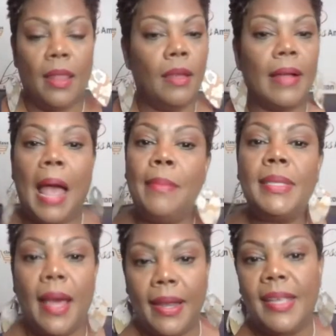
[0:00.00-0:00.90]
Look,
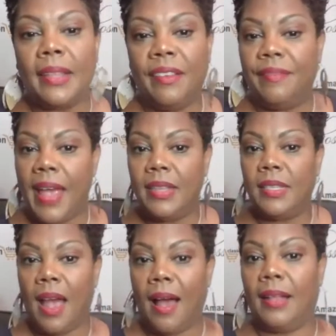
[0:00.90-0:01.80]
Amazon is like the feds,
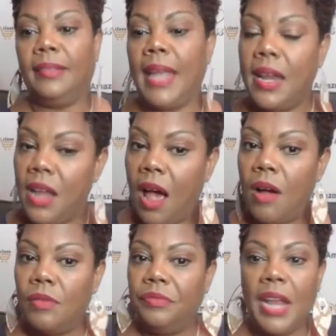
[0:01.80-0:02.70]
y'all. They
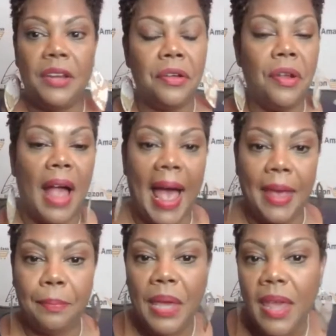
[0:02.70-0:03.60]
know your
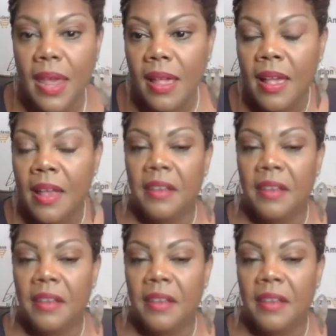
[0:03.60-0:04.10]
IP.